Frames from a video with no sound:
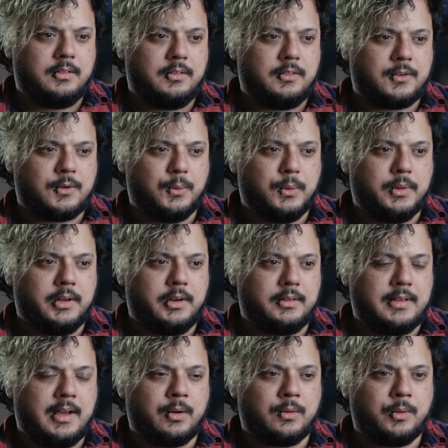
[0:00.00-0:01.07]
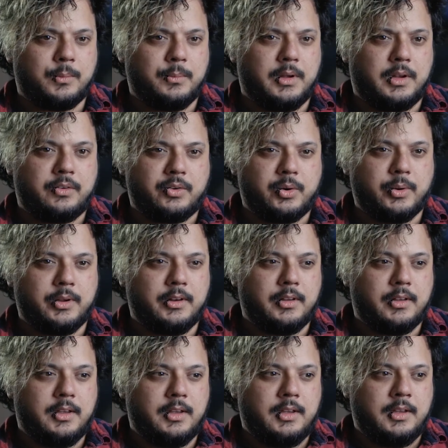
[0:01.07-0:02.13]
school in a town called Mount Druitt.
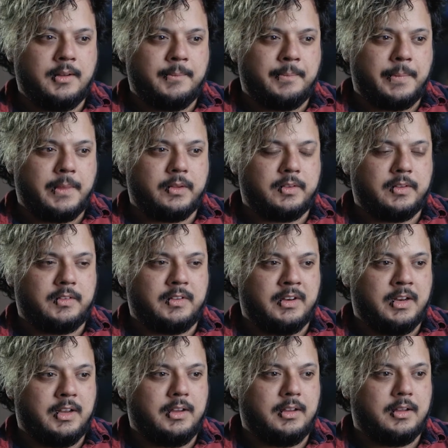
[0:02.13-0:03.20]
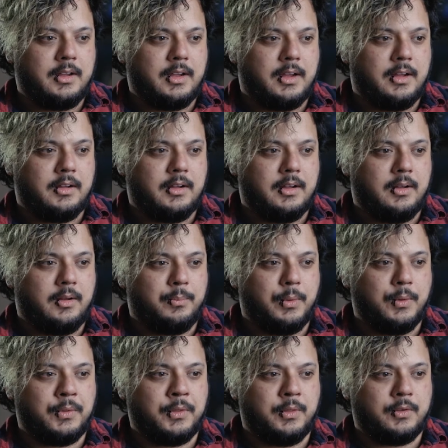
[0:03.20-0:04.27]
That was in Sydney.
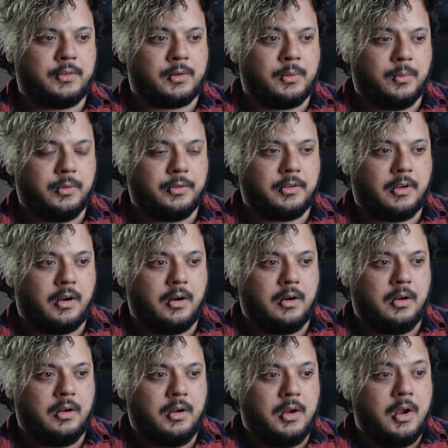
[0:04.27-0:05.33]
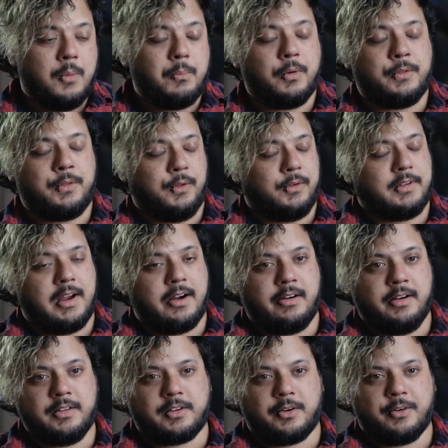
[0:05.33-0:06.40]
Both of those
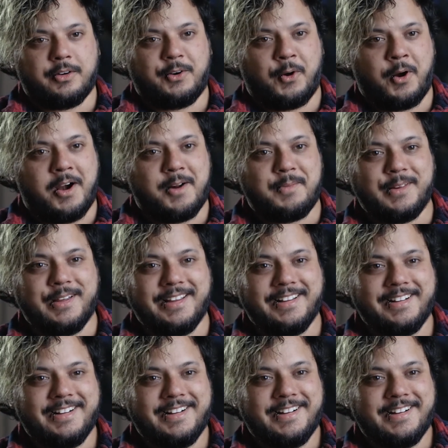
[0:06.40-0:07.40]
areas are incredibly